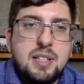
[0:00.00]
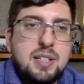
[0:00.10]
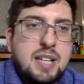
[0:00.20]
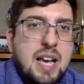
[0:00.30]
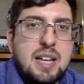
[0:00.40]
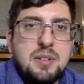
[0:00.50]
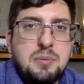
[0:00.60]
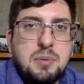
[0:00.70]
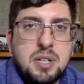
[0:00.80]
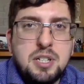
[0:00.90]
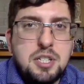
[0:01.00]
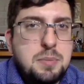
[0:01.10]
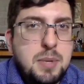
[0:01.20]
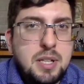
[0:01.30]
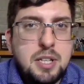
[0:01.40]
that want to
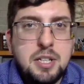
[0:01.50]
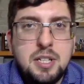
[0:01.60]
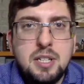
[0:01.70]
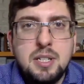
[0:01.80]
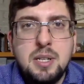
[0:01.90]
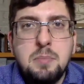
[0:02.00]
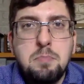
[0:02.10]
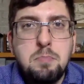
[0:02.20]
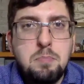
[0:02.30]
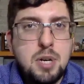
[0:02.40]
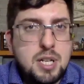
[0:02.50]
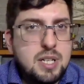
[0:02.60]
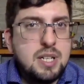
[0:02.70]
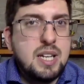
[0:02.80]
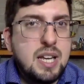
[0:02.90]
smell good, but
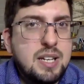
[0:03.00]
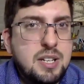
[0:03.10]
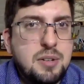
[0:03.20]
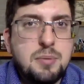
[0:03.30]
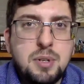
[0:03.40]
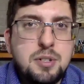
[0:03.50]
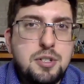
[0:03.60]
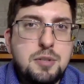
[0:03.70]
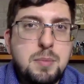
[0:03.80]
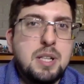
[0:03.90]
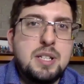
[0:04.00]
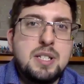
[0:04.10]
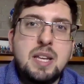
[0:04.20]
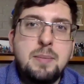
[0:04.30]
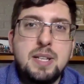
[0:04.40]
that don't want to smell the
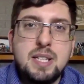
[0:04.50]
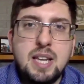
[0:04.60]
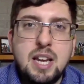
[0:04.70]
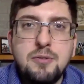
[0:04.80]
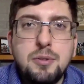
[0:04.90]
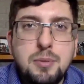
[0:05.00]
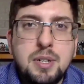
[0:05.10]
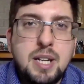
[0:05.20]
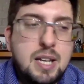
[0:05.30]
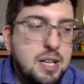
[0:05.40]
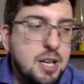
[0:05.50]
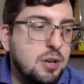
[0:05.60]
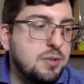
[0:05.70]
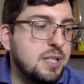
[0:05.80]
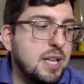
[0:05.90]
same as everyone, that
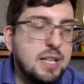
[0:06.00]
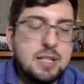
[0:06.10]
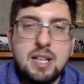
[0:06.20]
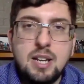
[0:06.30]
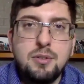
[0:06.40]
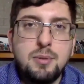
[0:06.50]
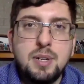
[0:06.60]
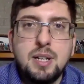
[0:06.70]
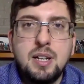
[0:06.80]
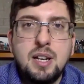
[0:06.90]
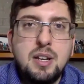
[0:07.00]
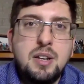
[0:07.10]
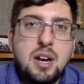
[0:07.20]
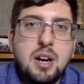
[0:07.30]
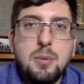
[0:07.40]
knows that everyone
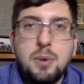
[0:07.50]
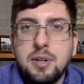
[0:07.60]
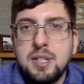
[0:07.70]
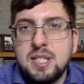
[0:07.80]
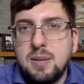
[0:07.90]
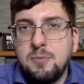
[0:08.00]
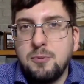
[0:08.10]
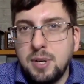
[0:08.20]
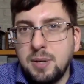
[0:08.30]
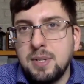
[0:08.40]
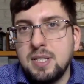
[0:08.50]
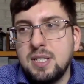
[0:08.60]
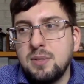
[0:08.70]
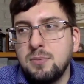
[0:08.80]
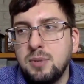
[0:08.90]
are wearing the same
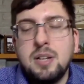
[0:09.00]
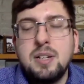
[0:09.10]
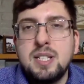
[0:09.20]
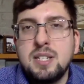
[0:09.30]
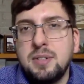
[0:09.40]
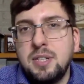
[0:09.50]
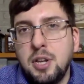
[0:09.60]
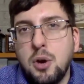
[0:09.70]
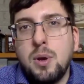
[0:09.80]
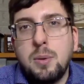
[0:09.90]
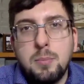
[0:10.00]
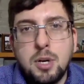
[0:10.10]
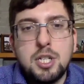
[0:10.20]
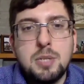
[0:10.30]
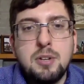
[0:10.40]
fragrance without necessarily knowing
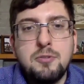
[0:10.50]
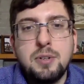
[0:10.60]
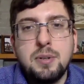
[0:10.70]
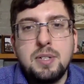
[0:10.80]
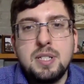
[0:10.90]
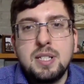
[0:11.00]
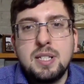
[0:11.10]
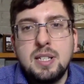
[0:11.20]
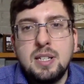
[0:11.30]
much about fragrance.